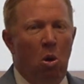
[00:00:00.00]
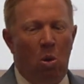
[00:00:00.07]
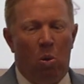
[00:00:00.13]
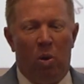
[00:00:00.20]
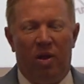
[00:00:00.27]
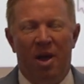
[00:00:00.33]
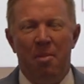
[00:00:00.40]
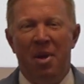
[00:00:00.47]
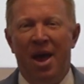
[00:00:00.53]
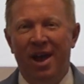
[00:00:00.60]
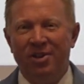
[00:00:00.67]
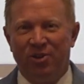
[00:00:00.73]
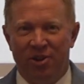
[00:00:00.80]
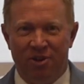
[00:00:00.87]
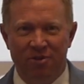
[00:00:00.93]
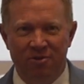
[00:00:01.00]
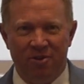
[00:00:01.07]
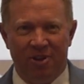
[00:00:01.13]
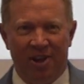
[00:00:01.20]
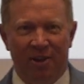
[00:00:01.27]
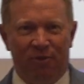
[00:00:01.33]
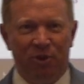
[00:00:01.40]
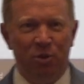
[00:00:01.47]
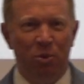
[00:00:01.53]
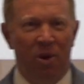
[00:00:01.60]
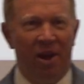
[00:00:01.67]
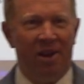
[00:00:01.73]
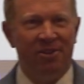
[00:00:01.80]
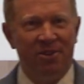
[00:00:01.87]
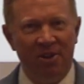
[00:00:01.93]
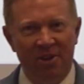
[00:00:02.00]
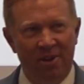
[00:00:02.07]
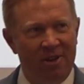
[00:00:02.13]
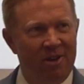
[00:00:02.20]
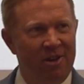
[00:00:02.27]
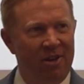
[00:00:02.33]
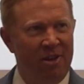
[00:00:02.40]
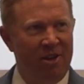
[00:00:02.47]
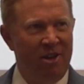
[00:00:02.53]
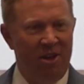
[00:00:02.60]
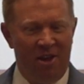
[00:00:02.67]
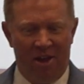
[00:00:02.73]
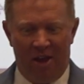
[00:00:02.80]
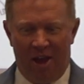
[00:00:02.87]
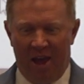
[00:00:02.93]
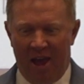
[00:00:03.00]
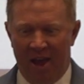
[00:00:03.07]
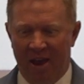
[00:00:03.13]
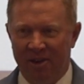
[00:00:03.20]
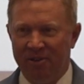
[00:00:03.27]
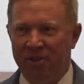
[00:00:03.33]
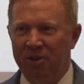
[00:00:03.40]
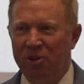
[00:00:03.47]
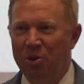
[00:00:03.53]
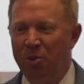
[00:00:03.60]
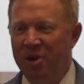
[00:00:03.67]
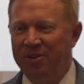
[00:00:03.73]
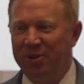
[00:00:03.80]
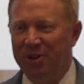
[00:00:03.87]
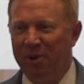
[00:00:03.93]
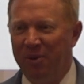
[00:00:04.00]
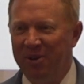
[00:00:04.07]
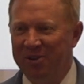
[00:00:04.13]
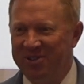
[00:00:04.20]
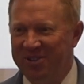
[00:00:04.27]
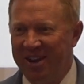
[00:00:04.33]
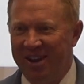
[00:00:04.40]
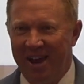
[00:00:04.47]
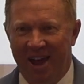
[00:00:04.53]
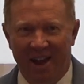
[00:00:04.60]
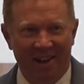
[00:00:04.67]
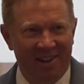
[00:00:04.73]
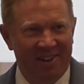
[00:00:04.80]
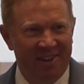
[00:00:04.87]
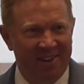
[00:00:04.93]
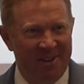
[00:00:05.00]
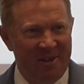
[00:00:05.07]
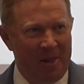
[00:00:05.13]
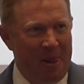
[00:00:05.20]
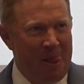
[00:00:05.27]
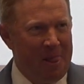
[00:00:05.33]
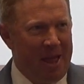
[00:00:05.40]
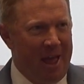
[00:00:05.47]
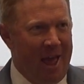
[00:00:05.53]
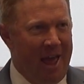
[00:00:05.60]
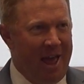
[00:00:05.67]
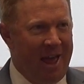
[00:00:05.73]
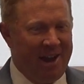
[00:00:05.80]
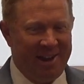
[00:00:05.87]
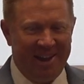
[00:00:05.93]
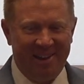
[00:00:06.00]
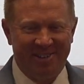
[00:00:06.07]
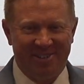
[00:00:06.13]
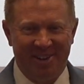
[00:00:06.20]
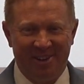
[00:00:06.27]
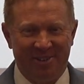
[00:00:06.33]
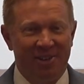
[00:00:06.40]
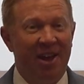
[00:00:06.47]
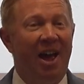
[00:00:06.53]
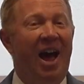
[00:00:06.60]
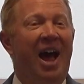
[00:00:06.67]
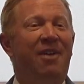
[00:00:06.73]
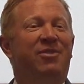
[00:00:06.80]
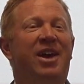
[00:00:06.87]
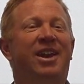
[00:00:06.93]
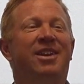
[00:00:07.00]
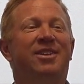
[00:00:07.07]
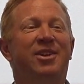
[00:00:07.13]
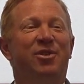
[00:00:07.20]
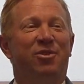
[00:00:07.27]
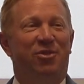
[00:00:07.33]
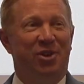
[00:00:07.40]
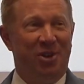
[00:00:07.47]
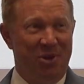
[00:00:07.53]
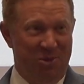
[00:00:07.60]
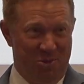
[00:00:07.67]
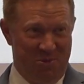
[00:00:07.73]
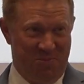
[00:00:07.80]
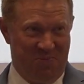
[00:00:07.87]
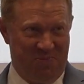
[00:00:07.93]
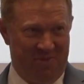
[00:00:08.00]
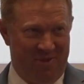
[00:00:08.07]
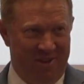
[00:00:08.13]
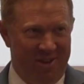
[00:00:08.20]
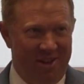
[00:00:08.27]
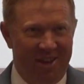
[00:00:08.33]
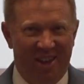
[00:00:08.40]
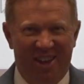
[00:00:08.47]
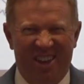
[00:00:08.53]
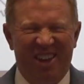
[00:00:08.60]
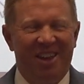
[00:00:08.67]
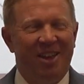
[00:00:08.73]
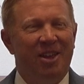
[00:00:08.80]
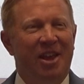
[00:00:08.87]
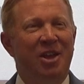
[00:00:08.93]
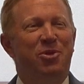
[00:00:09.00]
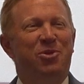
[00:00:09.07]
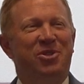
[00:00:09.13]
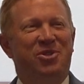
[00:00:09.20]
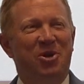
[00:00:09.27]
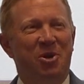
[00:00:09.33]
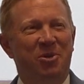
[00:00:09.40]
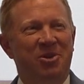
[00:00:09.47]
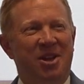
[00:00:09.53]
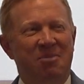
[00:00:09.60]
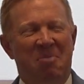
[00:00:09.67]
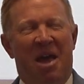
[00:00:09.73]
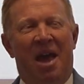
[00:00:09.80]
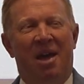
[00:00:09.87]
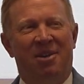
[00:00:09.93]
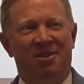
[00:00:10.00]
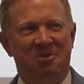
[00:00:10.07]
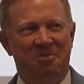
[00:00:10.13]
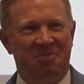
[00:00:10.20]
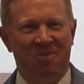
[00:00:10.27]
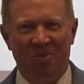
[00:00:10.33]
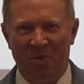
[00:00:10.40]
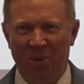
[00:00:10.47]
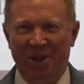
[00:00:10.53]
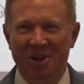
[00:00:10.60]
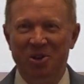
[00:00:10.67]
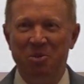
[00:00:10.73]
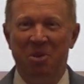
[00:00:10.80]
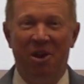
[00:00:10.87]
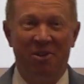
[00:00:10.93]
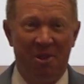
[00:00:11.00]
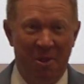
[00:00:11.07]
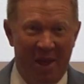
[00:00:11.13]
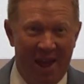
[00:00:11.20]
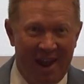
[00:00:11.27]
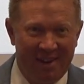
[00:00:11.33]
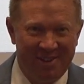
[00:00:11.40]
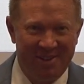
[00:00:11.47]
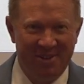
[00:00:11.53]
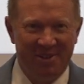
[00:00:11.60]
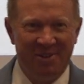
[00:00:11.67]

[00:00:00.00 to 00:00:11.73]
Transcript: Well, imagine if you went to your real estate guy, and he says, I've got a deal for you. Interest only? We could do better than that.